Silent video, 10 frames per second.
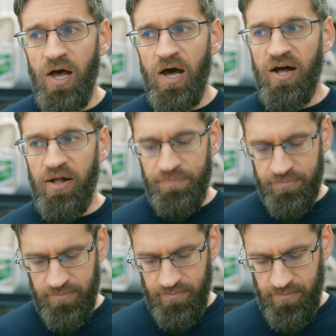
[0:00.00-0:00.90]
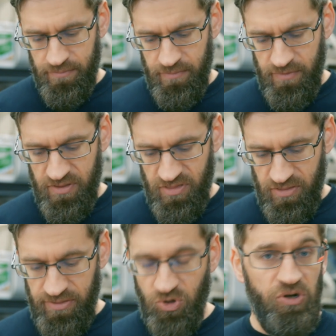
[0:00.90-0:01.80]

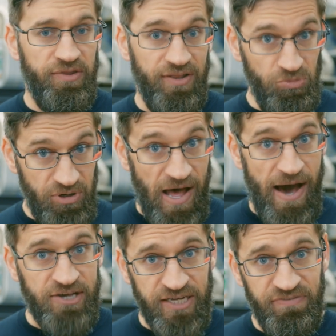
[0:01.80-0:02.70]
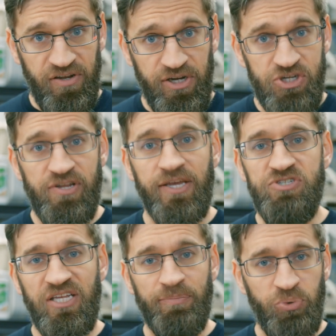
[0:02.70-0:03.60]
With the aluminum oxide finish that you
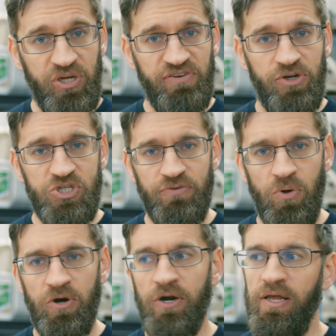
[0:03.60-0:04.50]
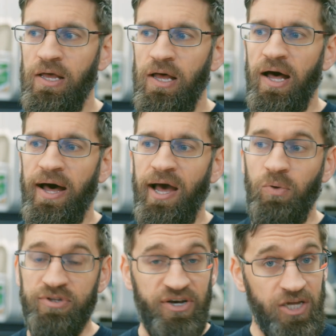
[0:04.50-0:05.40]
see on a pre-finished floor, I
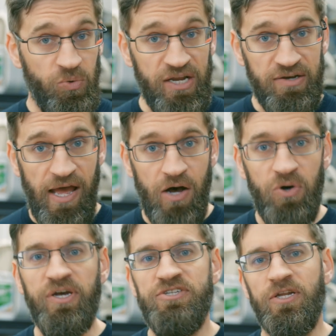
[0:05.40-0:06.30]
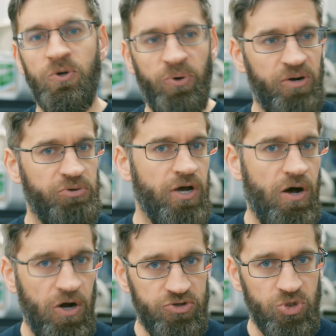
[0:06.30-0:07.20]
will tell you right now, is incredibly
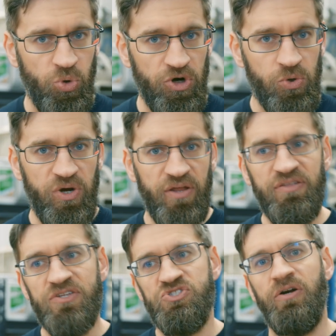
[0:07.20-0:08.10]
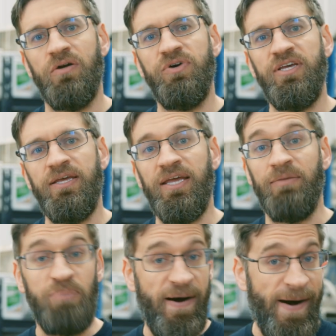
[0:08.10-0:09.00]
hard to work with. It's generally
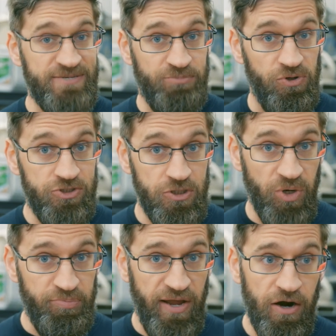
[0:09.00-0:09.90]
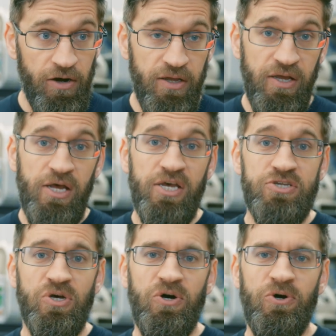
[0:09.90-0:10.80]
impossible to repair.
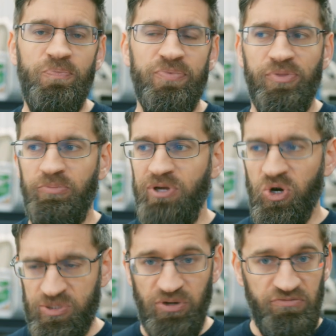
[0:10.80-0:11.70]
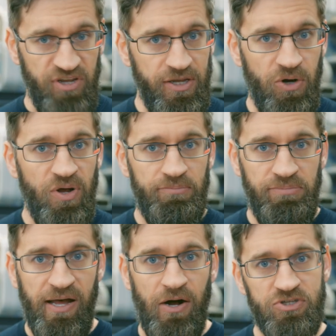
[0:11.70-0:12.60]
So there'll be a whole separate video
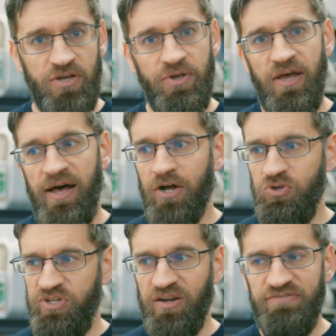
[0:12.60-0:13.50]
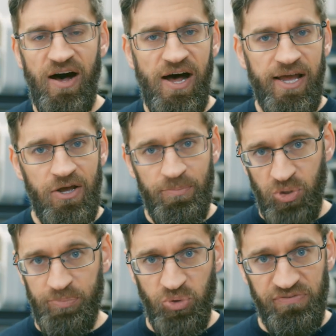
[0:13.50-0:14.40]
about how to identify
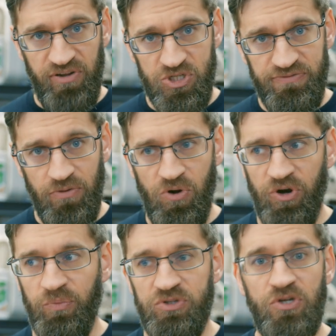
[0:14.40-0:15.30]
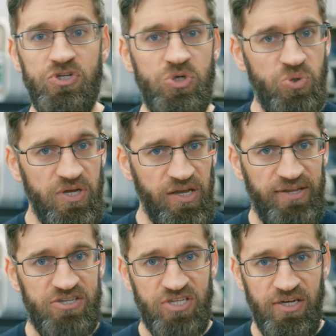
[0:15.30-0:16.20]
a pre-finished floor, what to do in
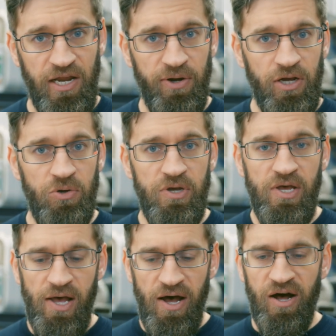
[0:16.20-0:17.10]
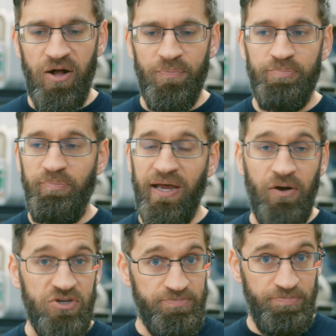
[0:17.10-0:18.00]
that scenario. I'll
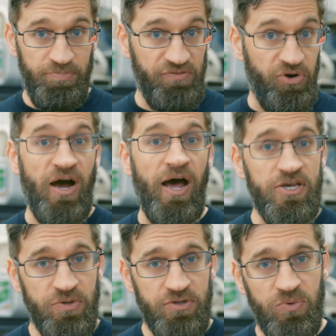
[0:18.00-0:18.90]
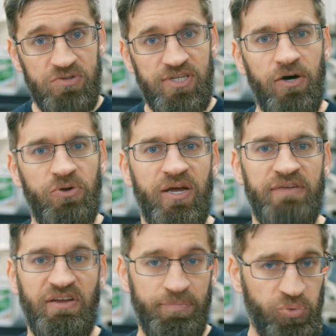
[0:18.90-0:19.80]
just be very honest with you and tell you, if you
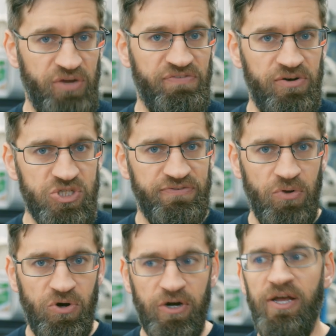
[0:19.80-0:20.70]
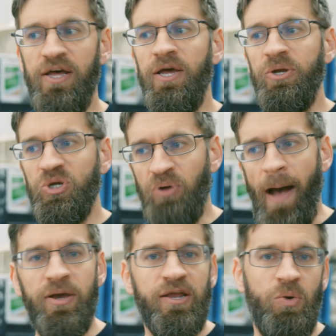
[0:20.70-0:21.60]
have a pre-finished floor, you're
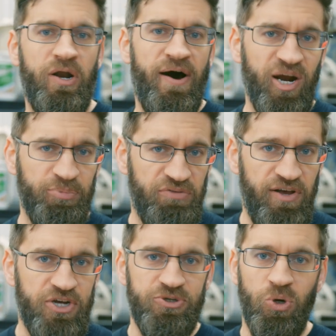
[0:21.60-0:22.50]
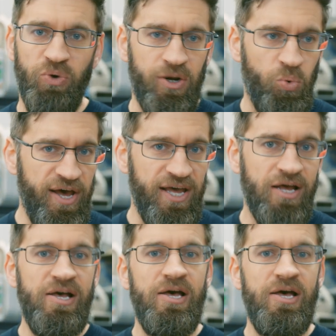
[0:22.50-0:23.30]
probably going to want to hire a professional right away,